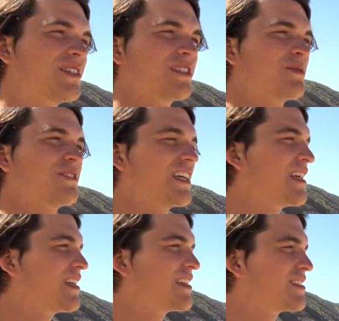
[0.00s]
you're
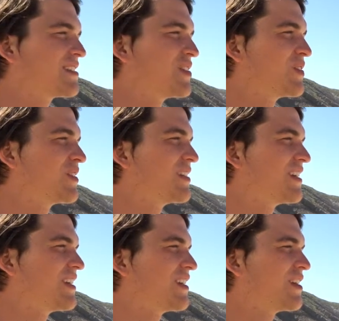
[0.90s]
spontaneous, you
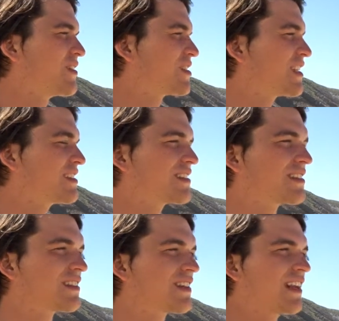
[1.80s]
just
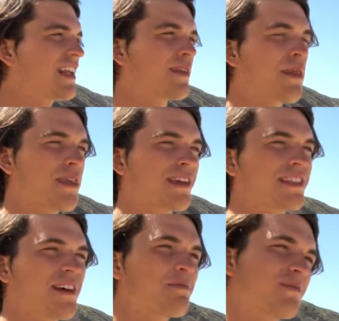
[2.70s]
let the
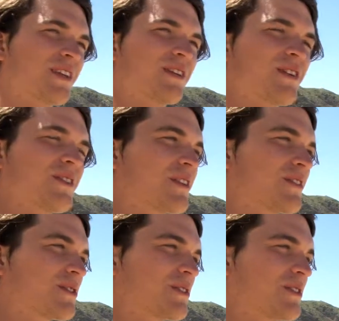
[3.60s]
things happen, you know,
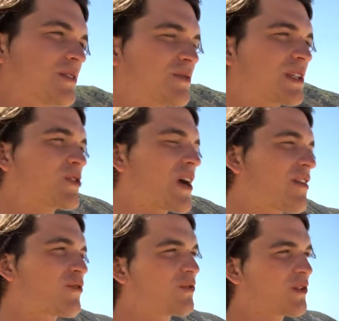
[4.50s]
we
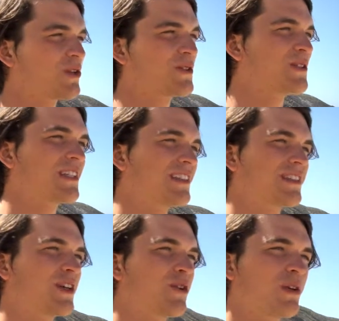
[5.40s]
drive with you and
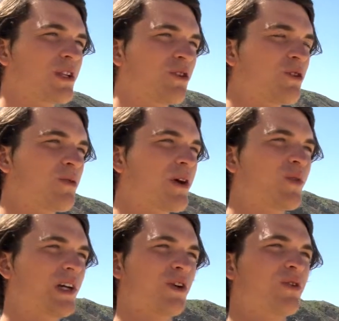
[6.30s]
we don't know where
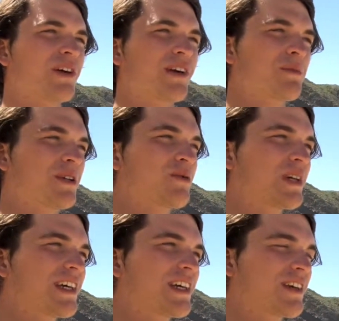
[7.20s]
we're going, but
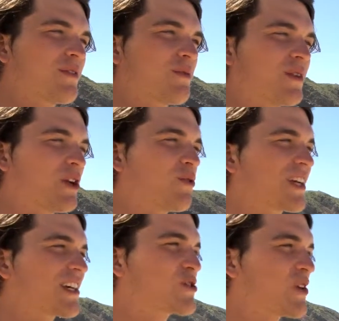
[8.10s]
we know
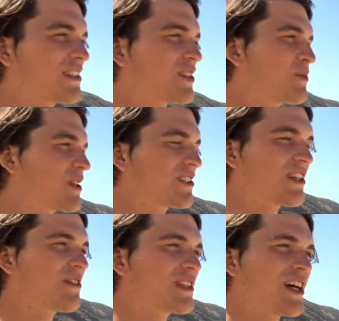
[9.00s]
we can trust you,
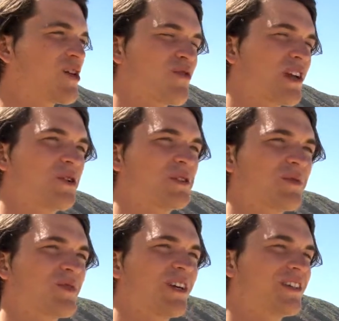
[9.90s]
because every time we go
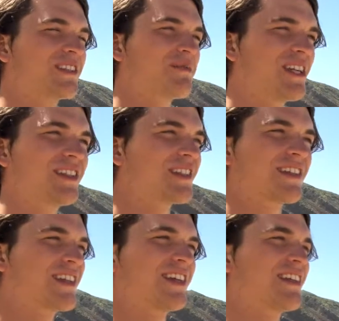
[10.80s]
somewhere it's
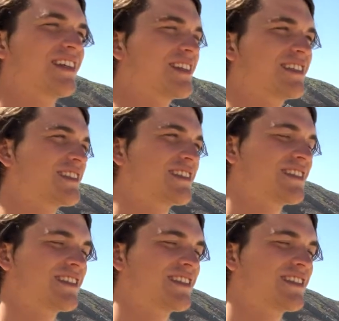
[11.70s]
amazing. It's